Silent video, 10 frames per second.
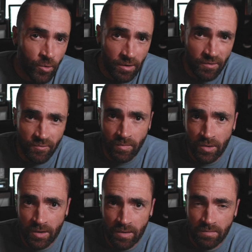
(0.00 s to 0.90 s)

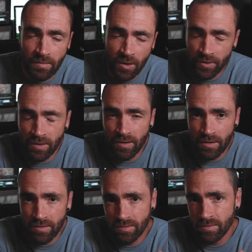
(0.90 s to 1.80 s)

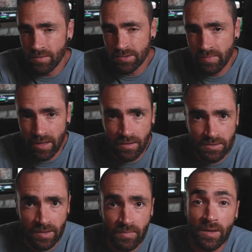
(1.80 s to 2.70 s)
Oedura, doesn't matter,
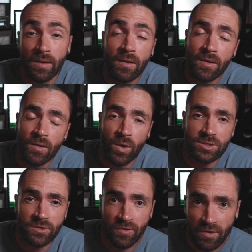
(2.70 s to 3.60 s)
same thing.
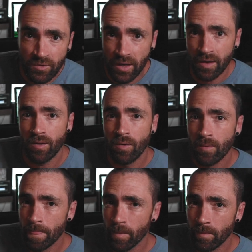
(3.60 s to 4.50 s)
Western Velvet Gecko,
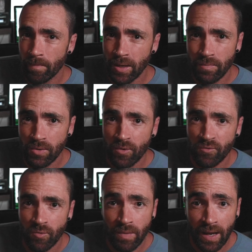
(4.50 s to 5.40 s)
big,
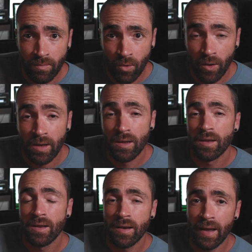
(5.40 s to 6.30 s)
beautiful bad boy.
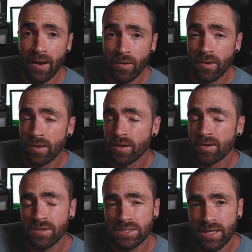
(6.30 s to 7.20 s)
Now,
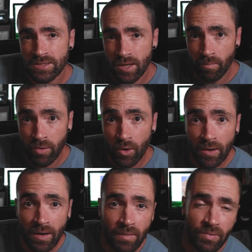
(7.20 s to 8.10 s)
these guys got
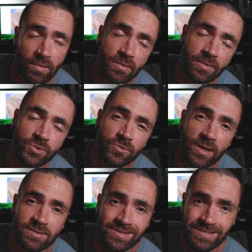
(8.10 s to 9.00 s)
broken up.
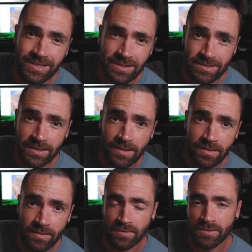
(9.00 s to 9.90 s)

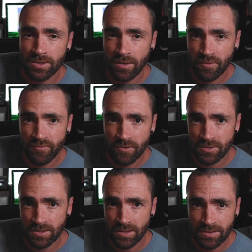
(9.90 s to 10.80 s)
2016 saw the
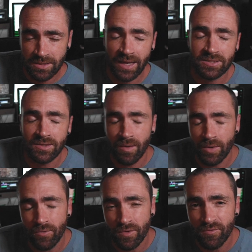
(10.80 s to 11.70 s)
first
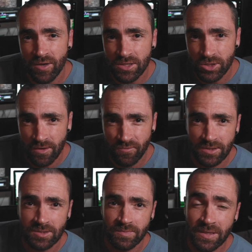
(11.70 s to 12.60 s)
taxonomic revision of
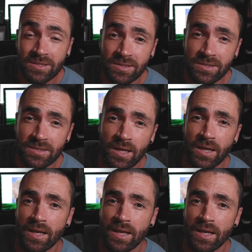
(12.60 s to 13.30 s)
this species.